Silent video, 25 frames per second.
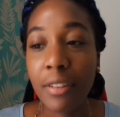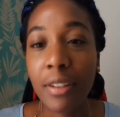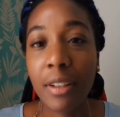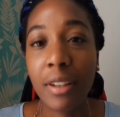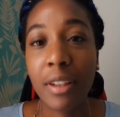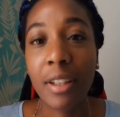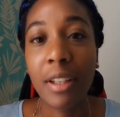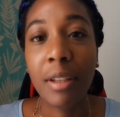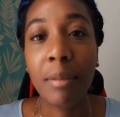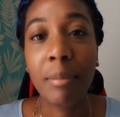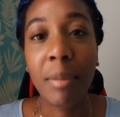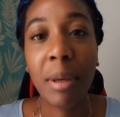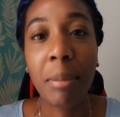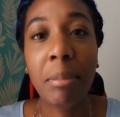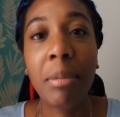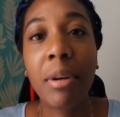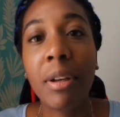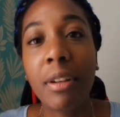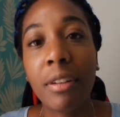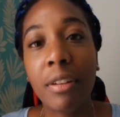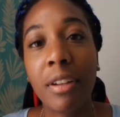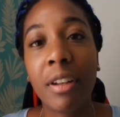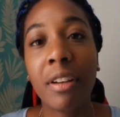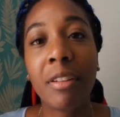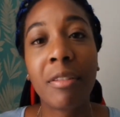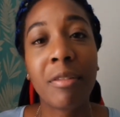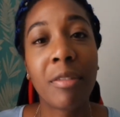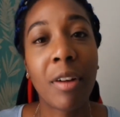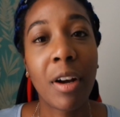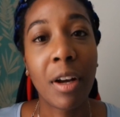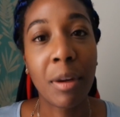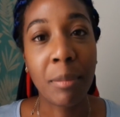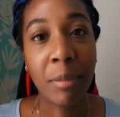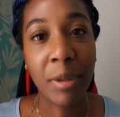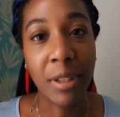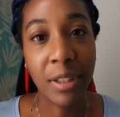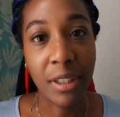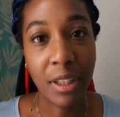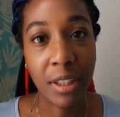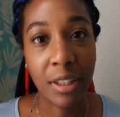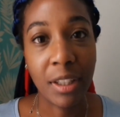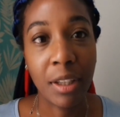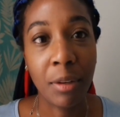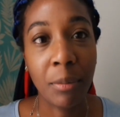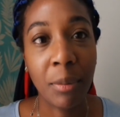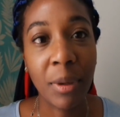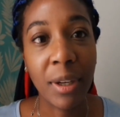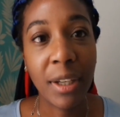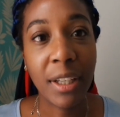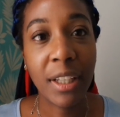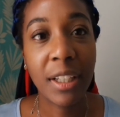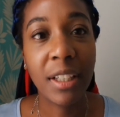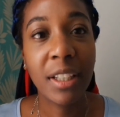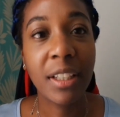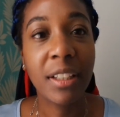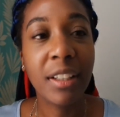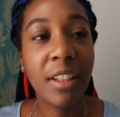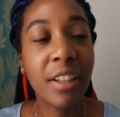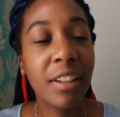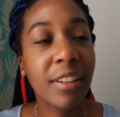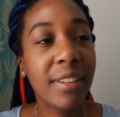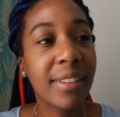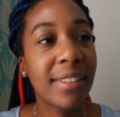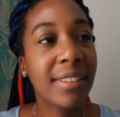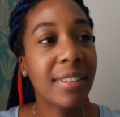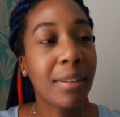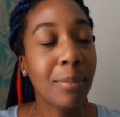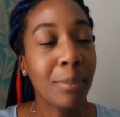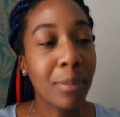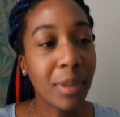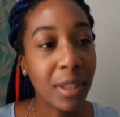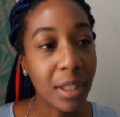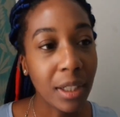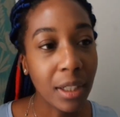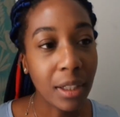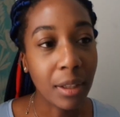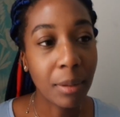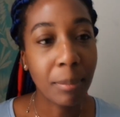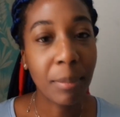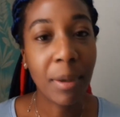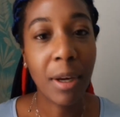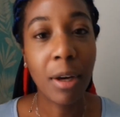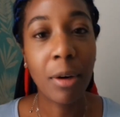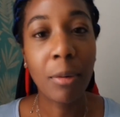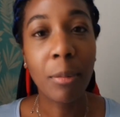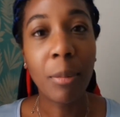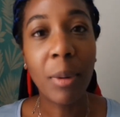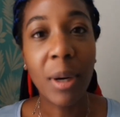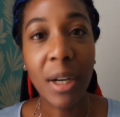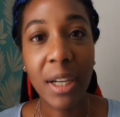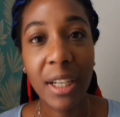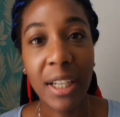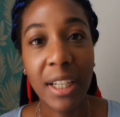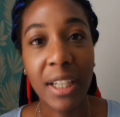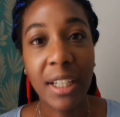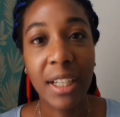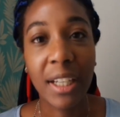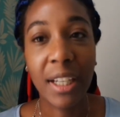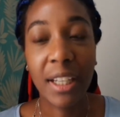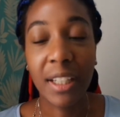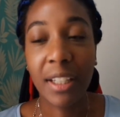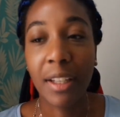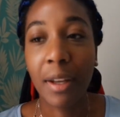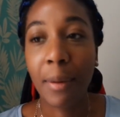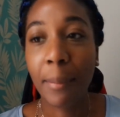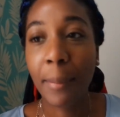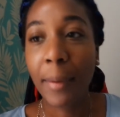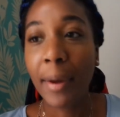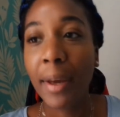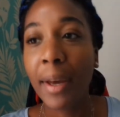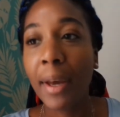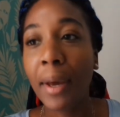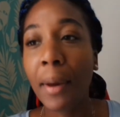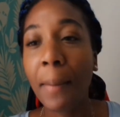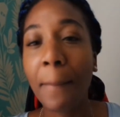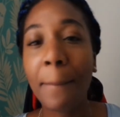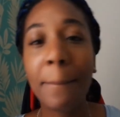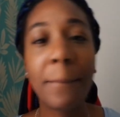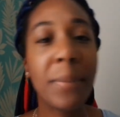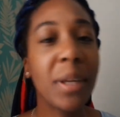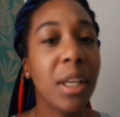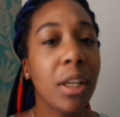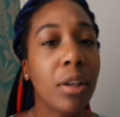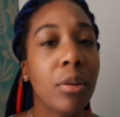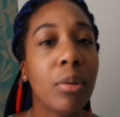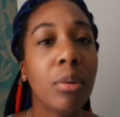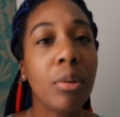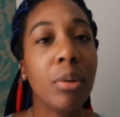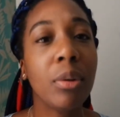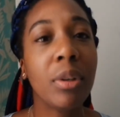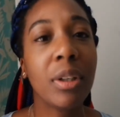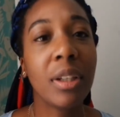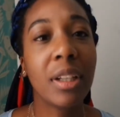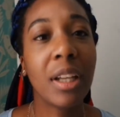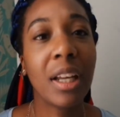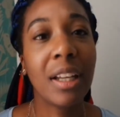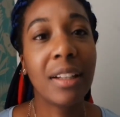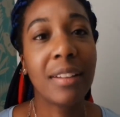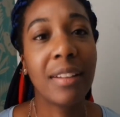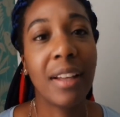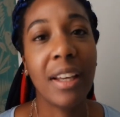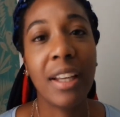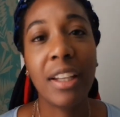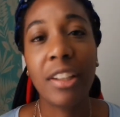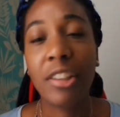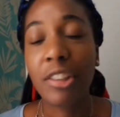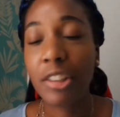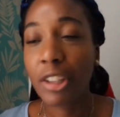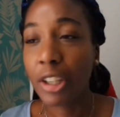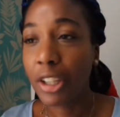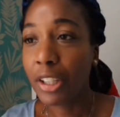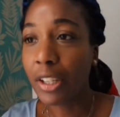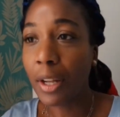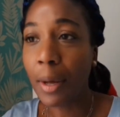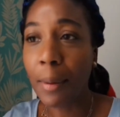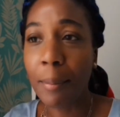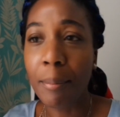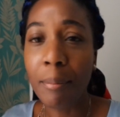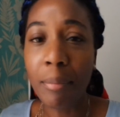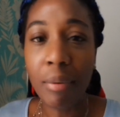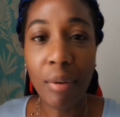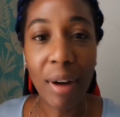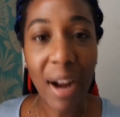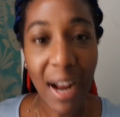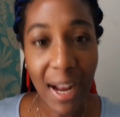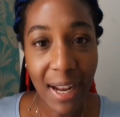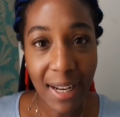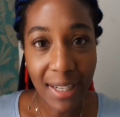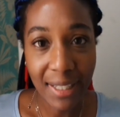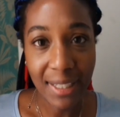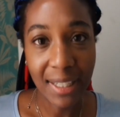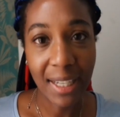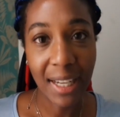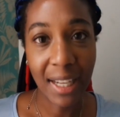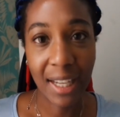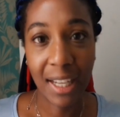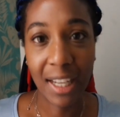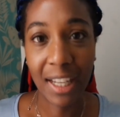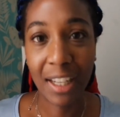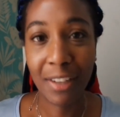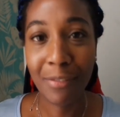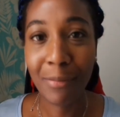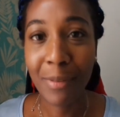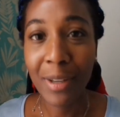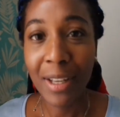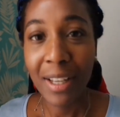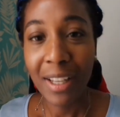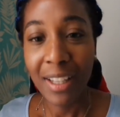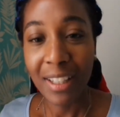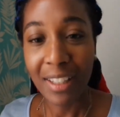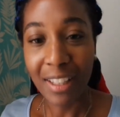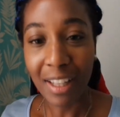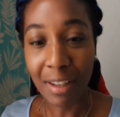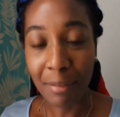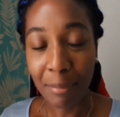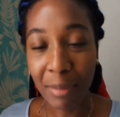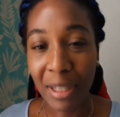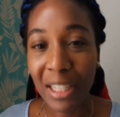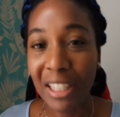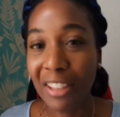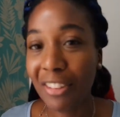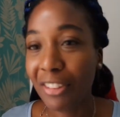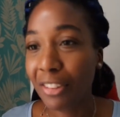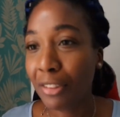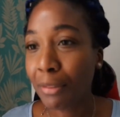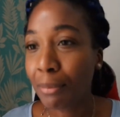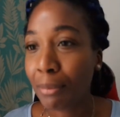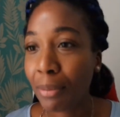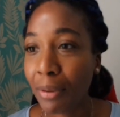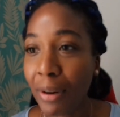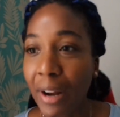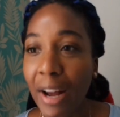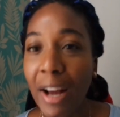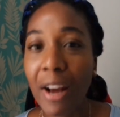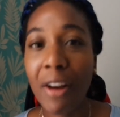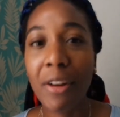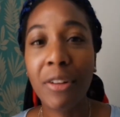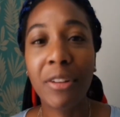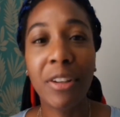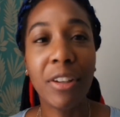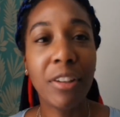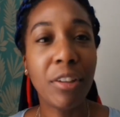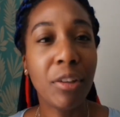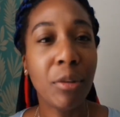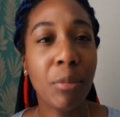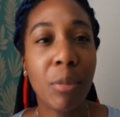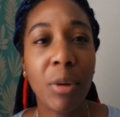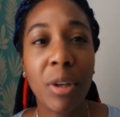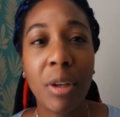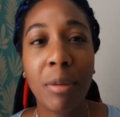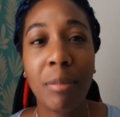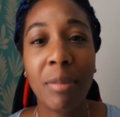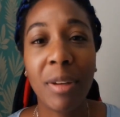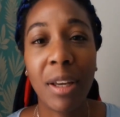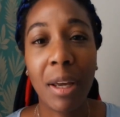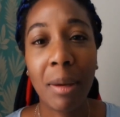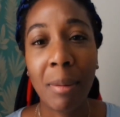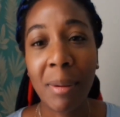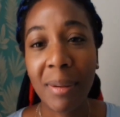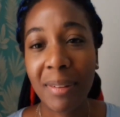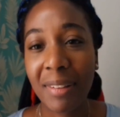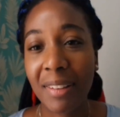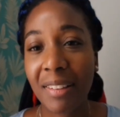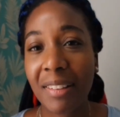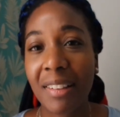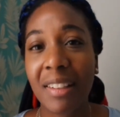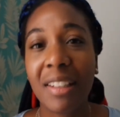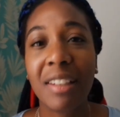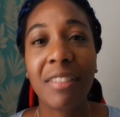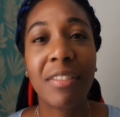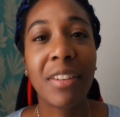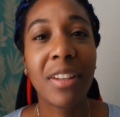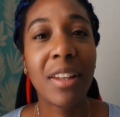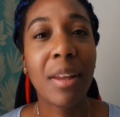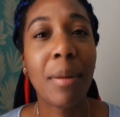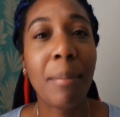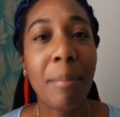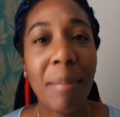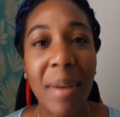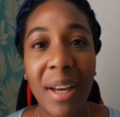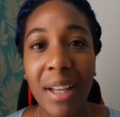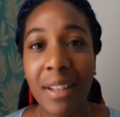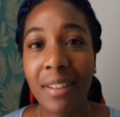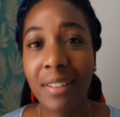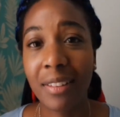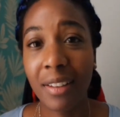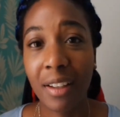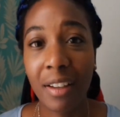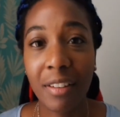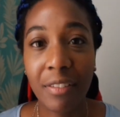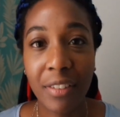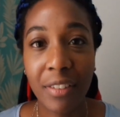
used to think maybe it's the environment that they're working in. There is something about working in a big organization, a brand name that makes you proud and you want to be able to deliver the best